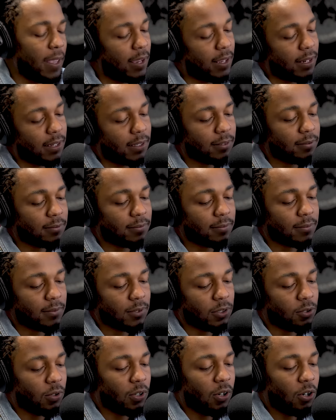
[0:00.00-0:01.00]
and
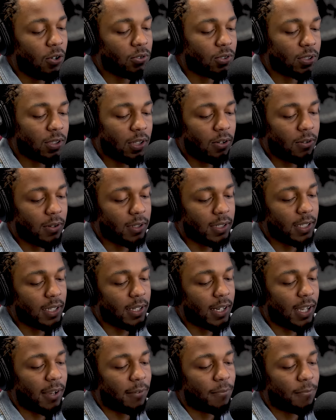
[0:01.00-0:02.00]
do the whole song, and
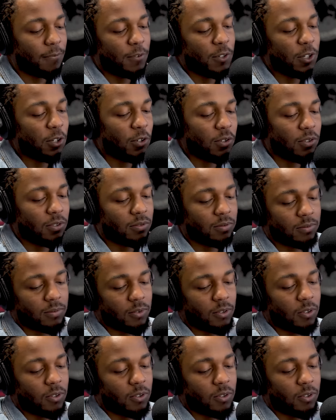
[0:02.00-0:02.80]
then I feel